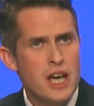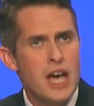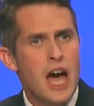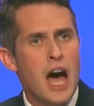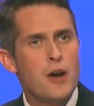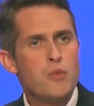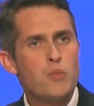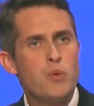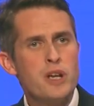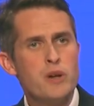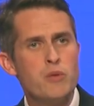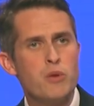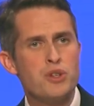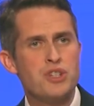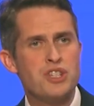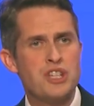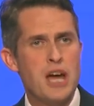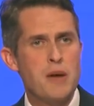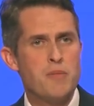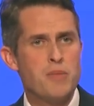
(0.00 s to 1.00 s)
And we will
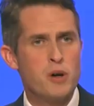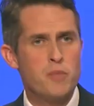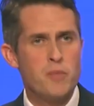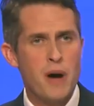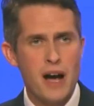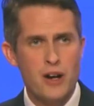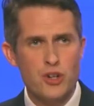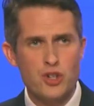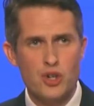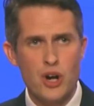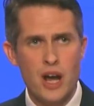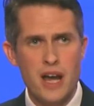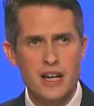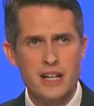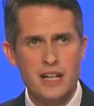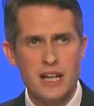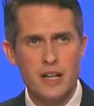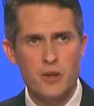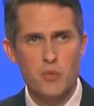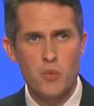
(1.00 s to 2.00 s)
step up our
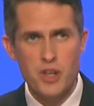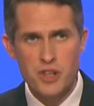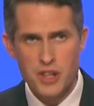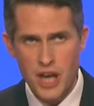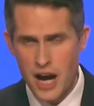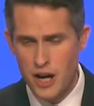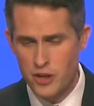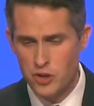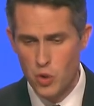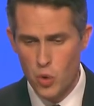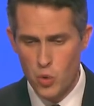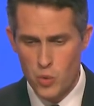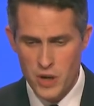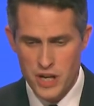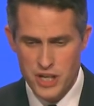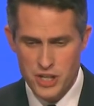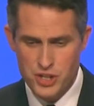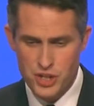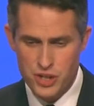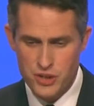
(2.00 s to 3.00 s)
training with our
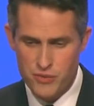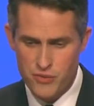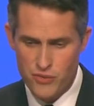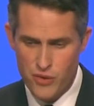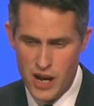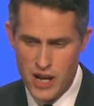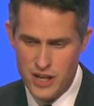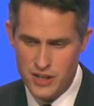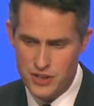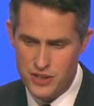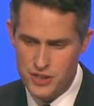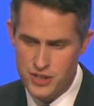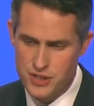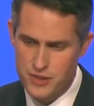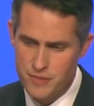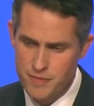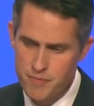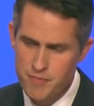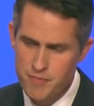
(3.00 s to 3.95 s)
Norwegian friends.